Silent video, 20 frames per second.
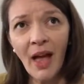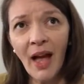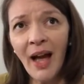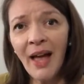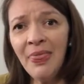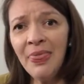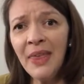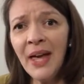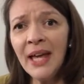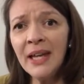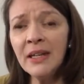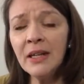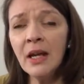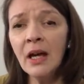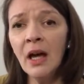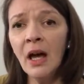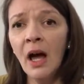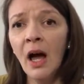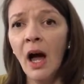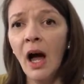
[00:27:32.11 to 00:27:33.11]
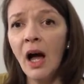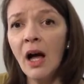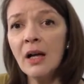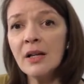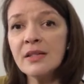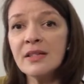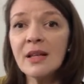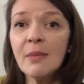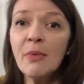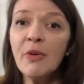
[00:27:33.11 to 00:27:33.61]
And then
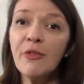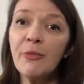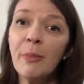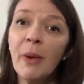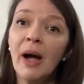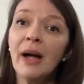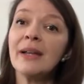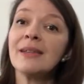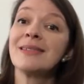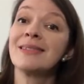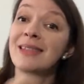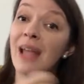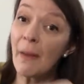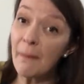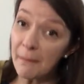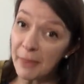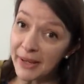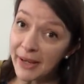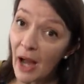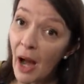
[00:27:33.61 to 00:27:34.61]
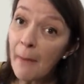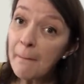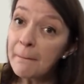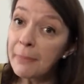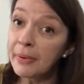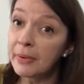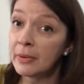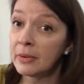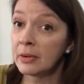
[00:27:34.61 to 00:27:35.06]
some of my Stamping Up